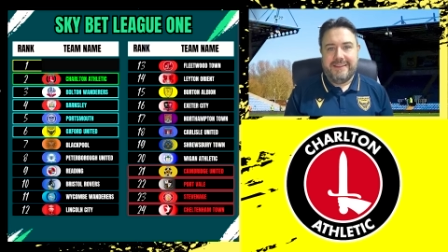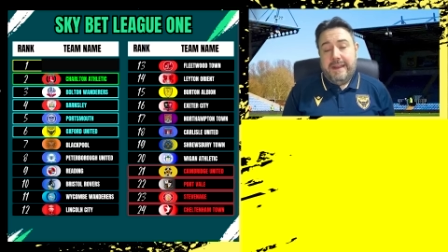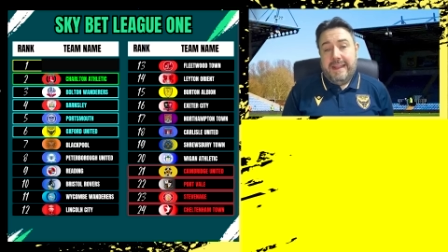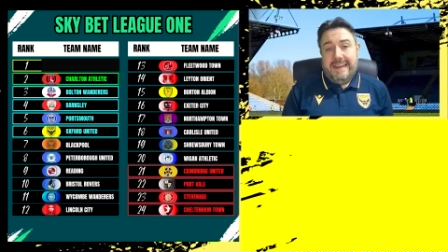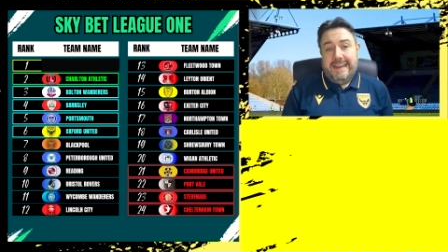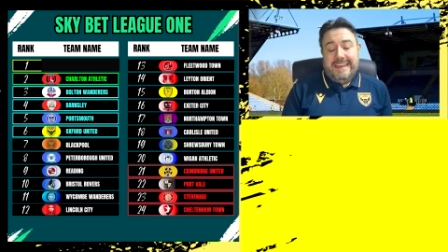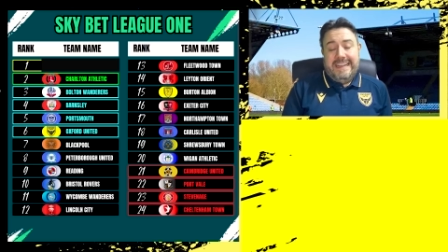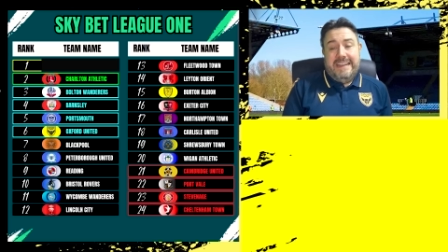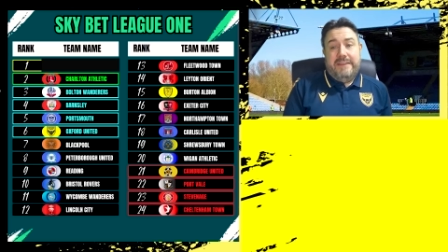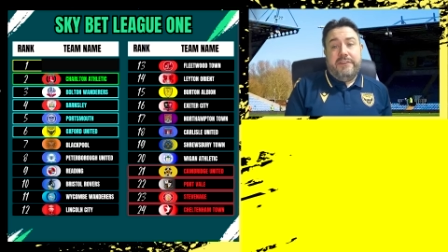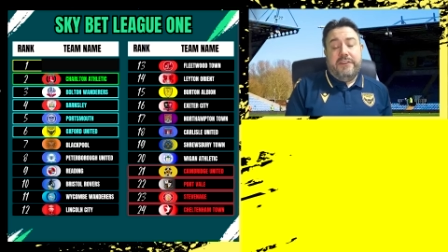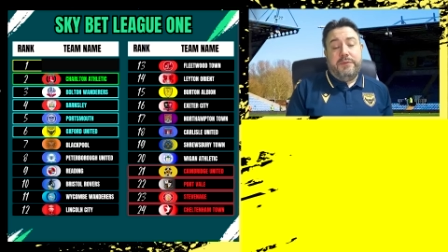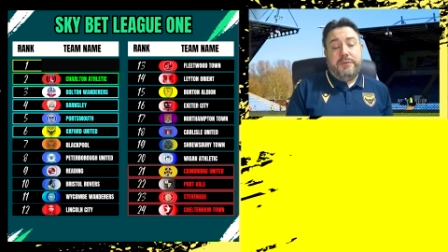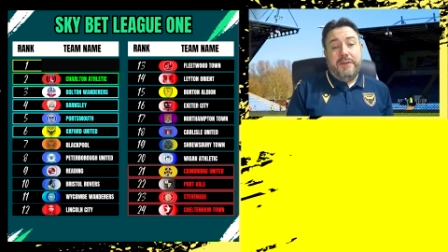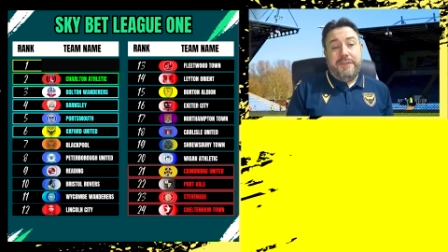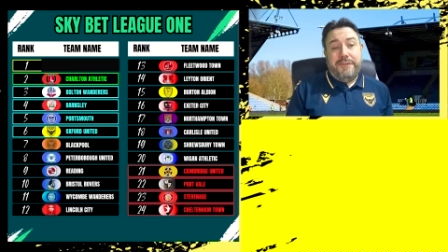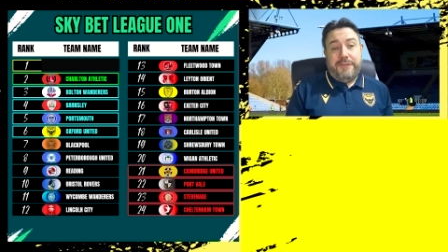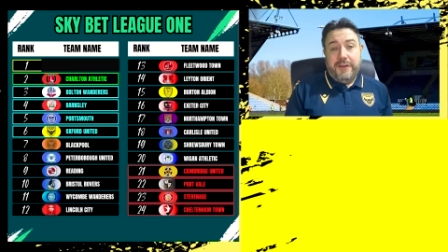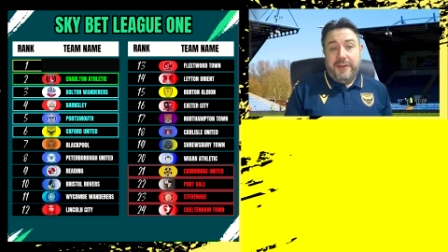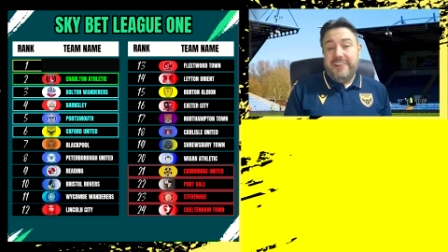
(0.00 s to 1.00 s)
That leaves us
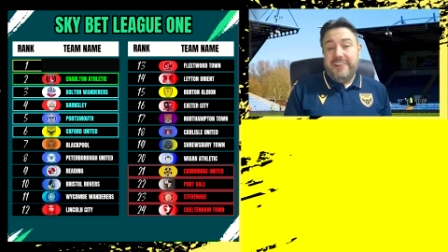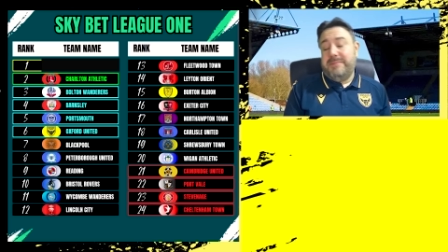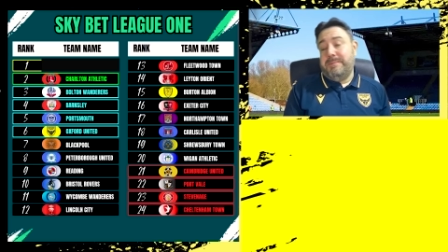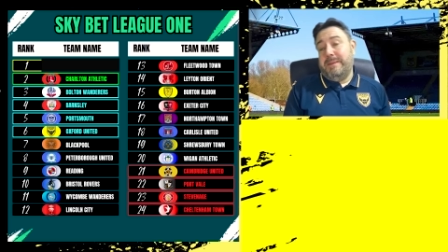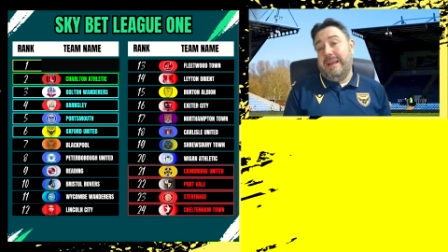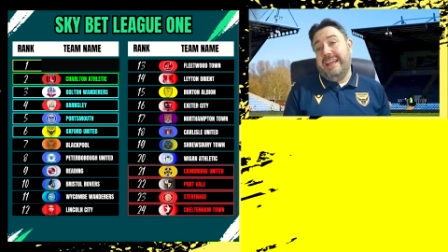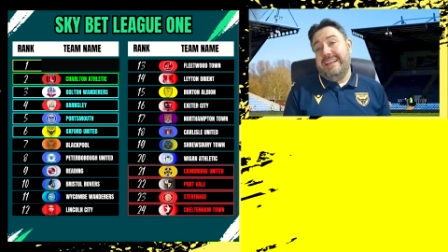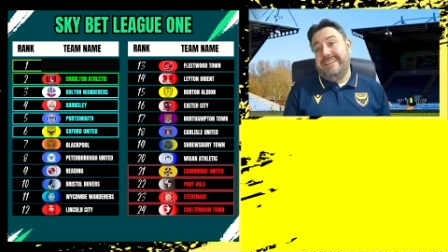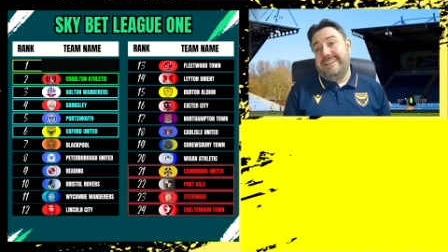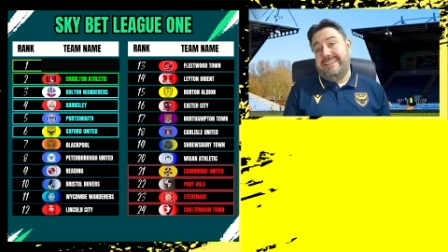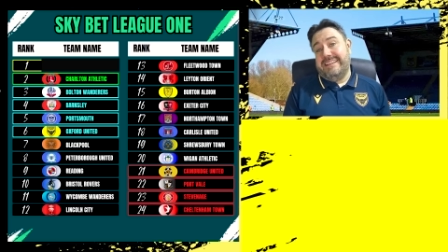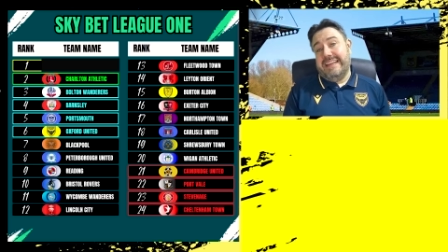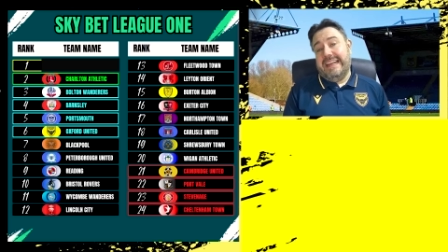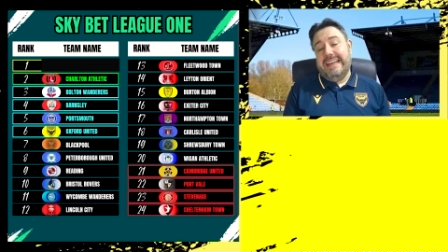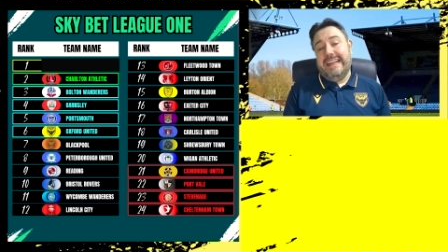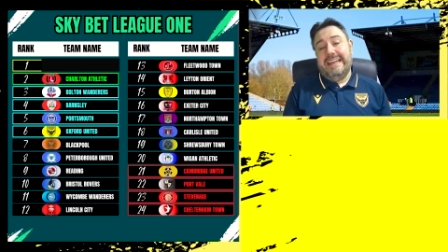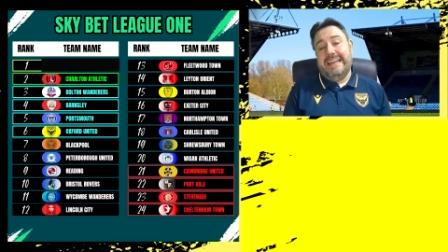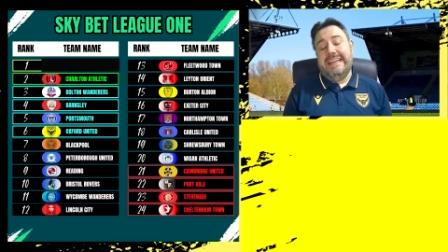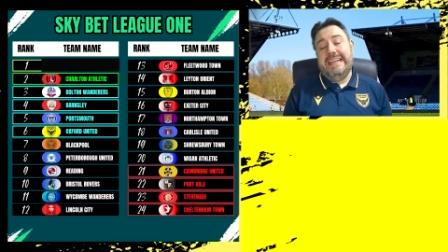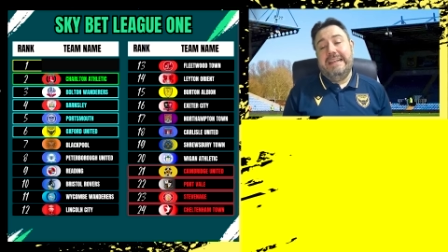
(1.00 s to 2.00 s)
with 1st place, and
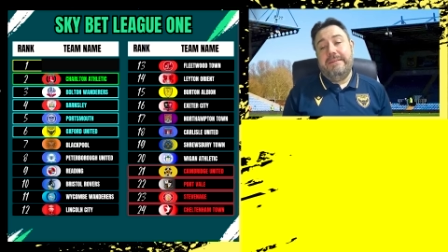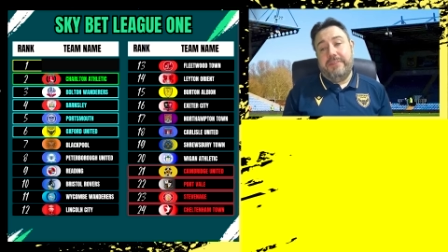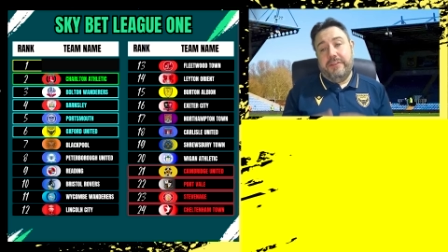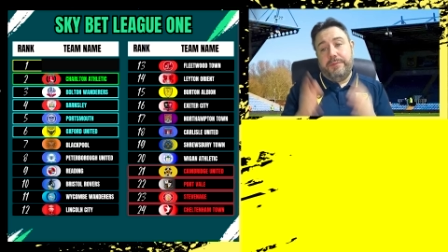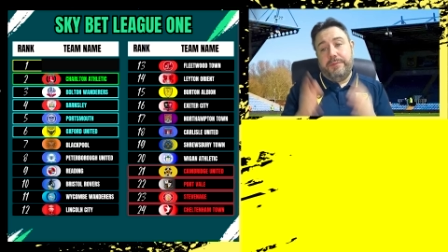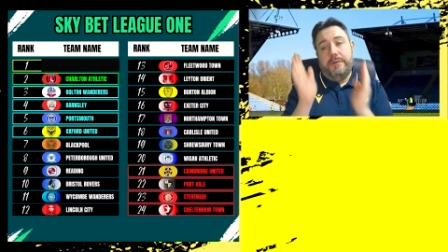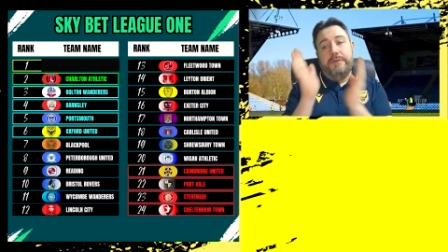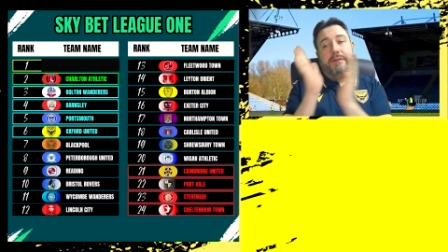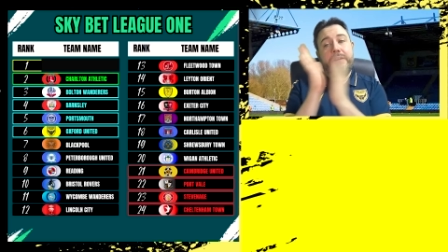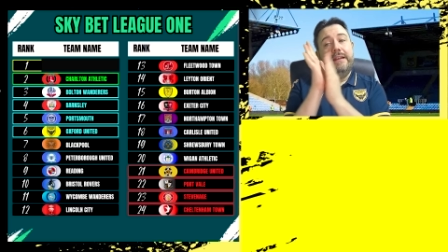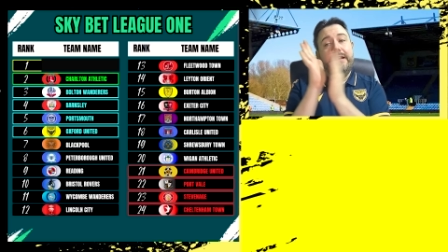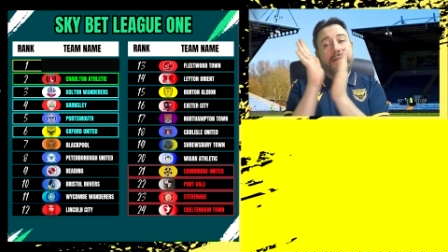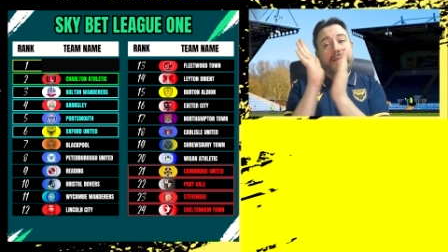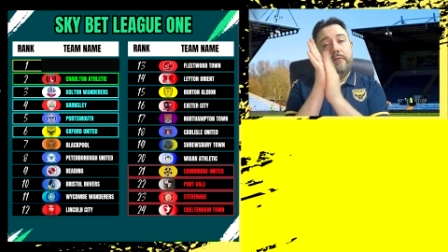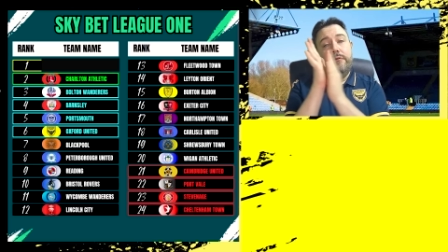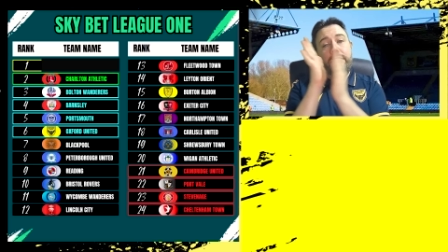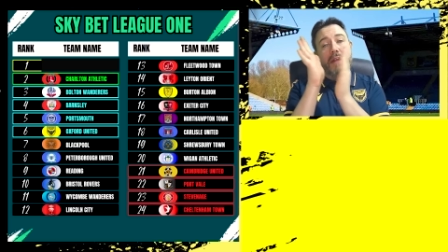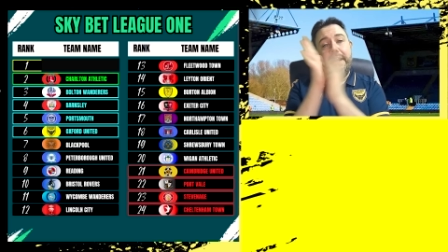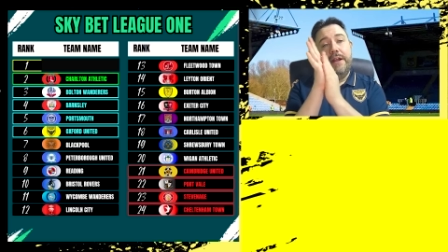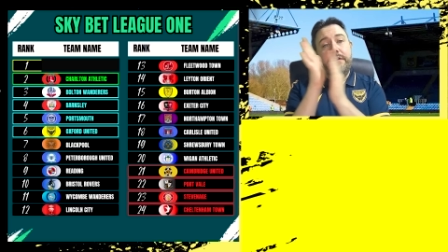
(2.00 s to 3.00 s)
that leaves us with a little
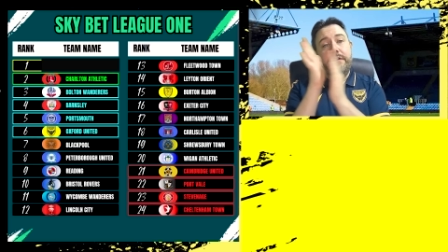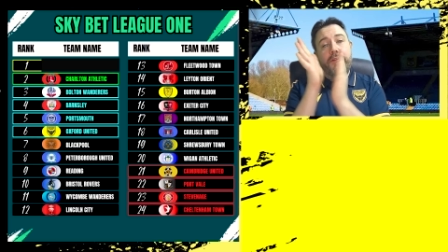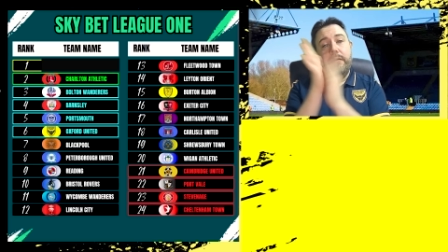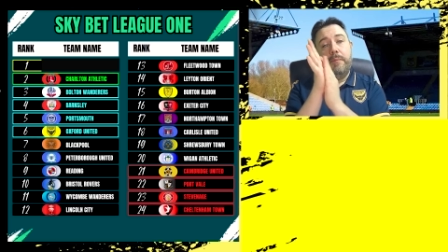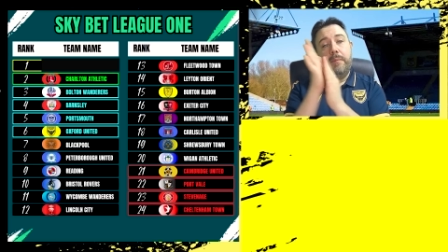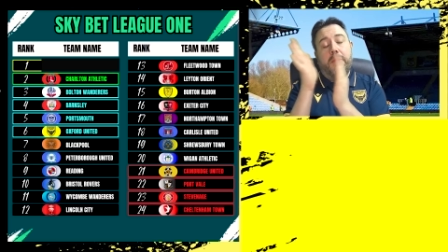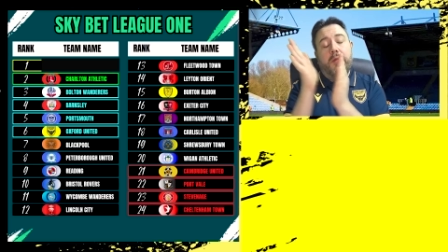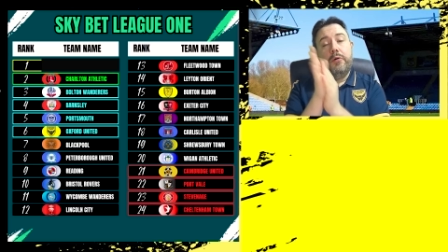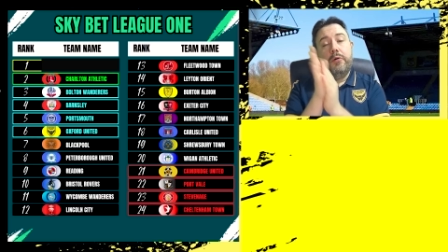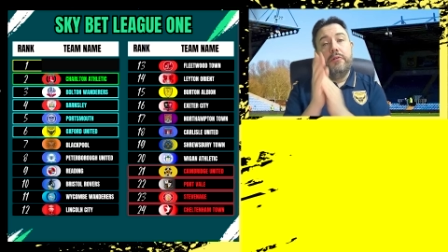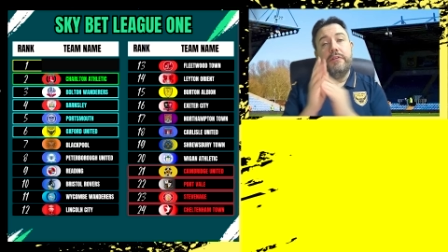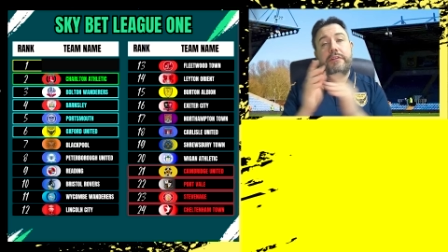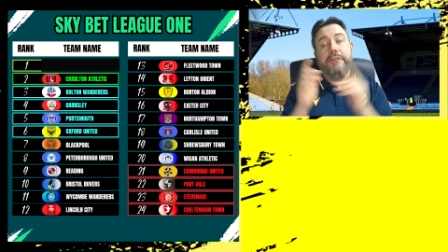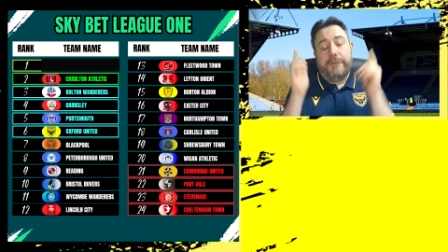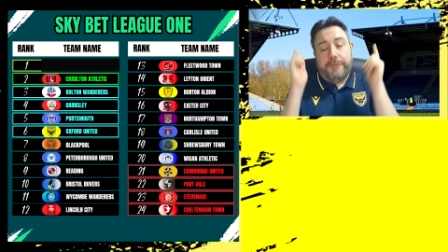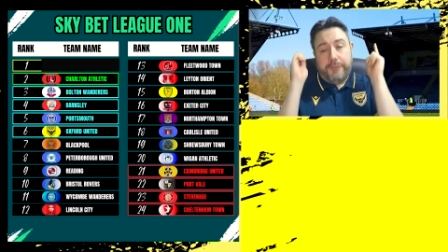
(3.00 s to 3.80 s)
round of applause